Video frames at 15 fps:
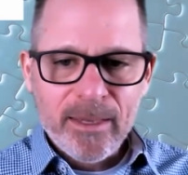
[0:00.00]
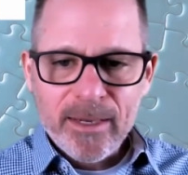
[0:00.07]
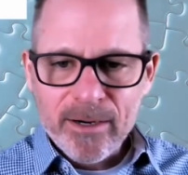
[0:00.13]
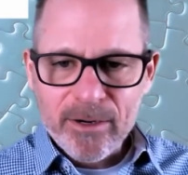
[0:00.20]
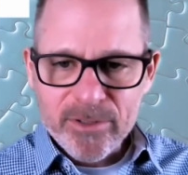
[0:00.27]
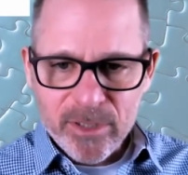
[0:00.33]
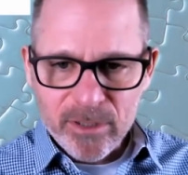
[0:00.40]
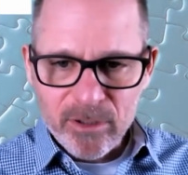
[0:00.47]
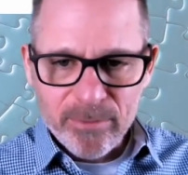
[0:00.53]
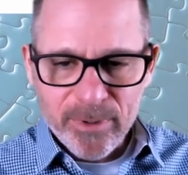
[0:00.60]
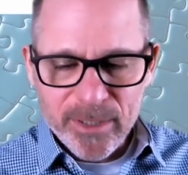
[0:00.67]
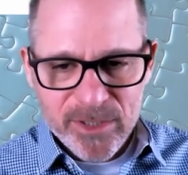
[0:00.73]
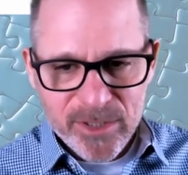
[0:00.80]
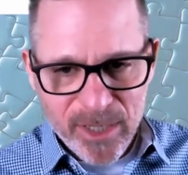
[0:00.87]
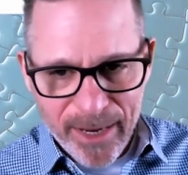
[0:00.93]
Here's a little bit
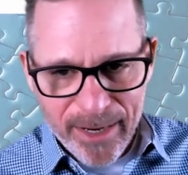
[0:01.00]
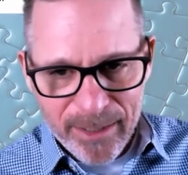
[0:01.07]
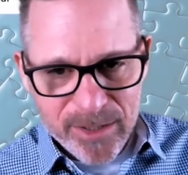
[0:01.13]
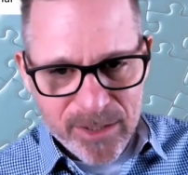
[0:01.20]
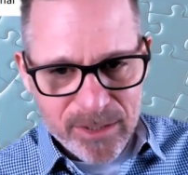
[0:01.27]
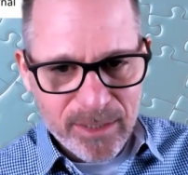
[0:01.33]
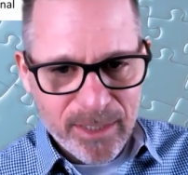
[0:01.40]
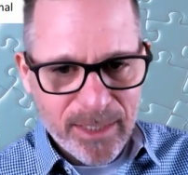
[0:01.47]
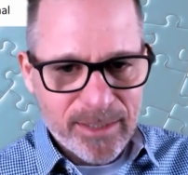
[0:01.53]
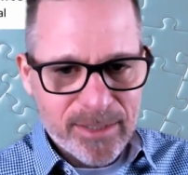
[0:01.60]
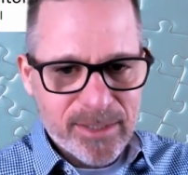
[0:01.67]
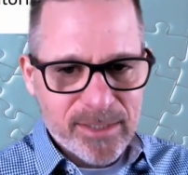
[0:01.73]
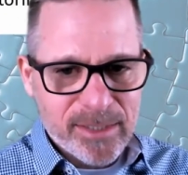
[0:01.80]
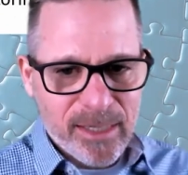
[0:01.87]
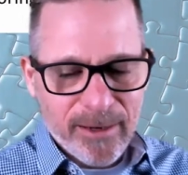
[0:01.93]
of science.
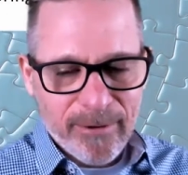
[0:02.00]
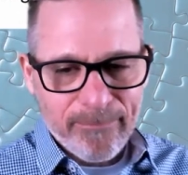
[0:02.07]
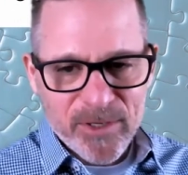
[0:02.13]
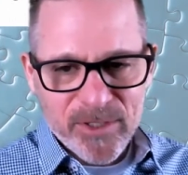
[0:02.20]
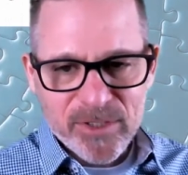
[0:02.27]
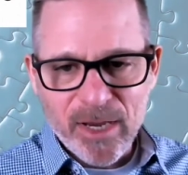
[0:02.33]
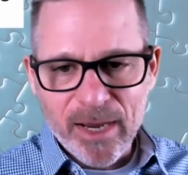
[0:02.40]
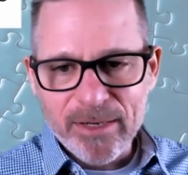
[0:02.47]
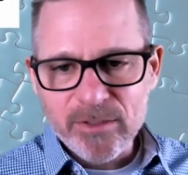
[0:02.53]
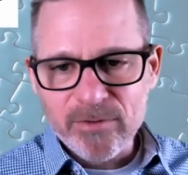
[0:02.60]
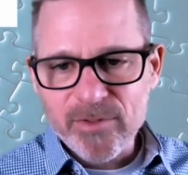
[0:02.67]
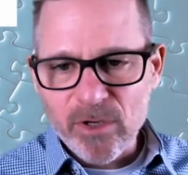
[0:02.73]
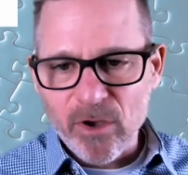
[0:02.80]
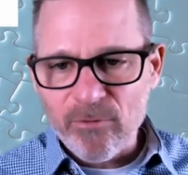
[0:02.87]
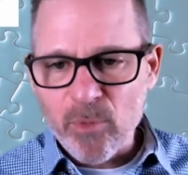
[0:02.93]
It's the science
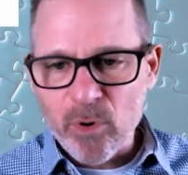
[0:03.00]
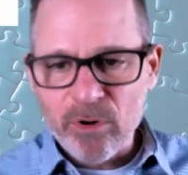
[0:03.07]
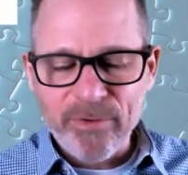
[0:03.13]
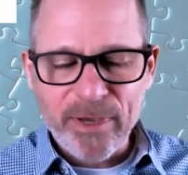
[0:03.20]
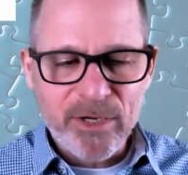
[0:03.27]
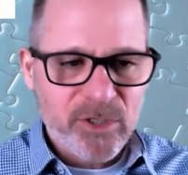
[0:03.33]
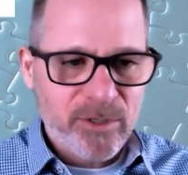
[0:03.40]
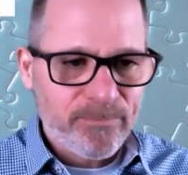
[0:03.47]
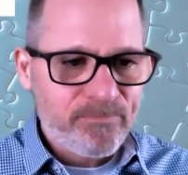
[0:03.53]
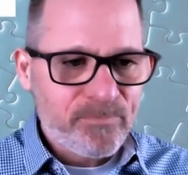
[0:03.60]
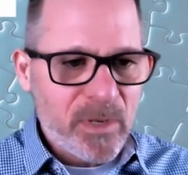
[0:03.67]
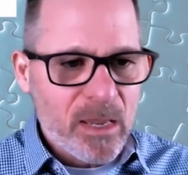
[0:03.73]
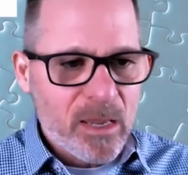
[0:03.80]
of self-motivation.